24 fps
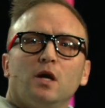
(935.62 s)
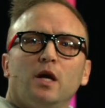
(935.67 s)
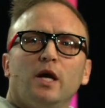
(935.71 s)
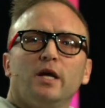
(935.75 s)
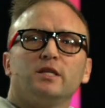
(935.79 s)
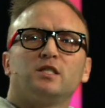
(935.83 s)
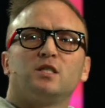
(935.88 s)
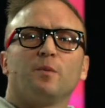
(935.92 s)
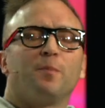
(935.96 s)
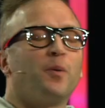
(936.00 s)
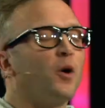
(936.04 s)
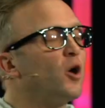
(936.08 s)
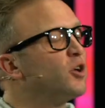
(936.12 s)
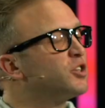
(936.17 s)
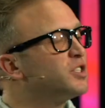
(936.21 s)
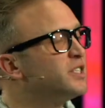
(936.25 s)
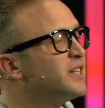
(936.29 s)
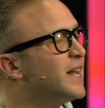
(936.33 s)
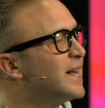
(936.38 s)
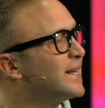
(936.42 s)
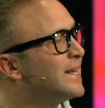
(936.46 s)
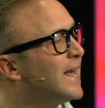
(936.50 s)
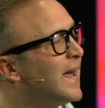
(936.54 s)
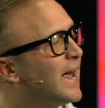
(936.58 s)
Is the
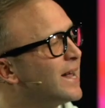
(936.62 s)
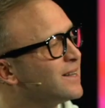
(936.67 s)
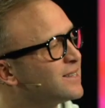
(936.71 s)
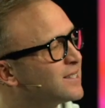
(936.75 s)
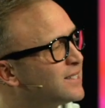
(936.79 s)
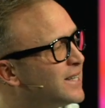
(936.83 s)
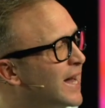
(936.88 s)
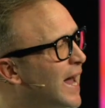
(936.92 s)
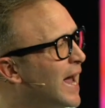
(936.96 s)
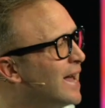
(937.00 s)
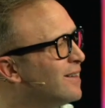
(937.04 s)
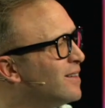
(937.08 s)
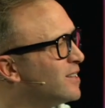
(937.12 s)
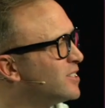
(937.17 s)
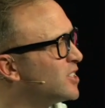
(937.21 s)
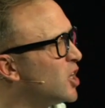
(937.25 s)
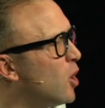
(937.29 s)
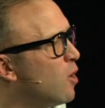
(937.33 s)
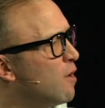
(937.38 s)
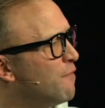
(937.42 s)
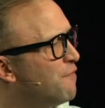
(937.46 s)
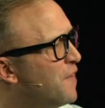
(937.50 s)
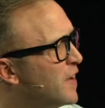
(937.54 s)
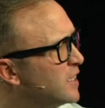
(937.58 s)
person I can't stand that's
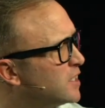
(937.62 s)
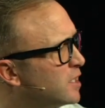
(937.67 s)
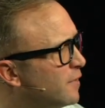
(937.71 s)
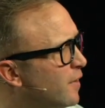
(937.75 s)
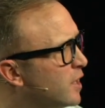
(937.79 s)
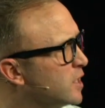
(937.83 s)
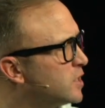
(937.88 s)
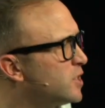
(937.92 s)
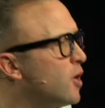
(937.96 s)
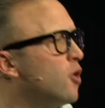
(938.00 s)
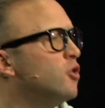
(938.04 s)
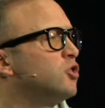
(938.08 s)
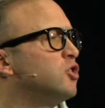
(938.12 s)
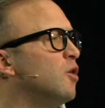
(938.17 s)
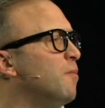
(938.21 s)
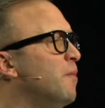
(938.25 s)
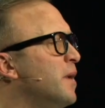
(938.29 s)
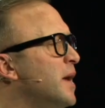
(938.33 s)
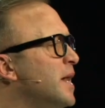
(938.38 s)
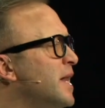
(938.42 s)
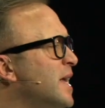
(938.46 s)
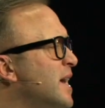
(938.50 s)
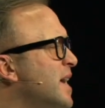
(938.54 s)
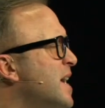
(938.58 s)
so offensive on social
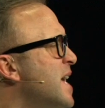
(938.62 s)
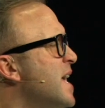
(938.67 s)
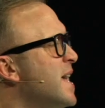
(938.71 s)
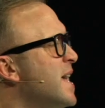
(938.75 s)
media,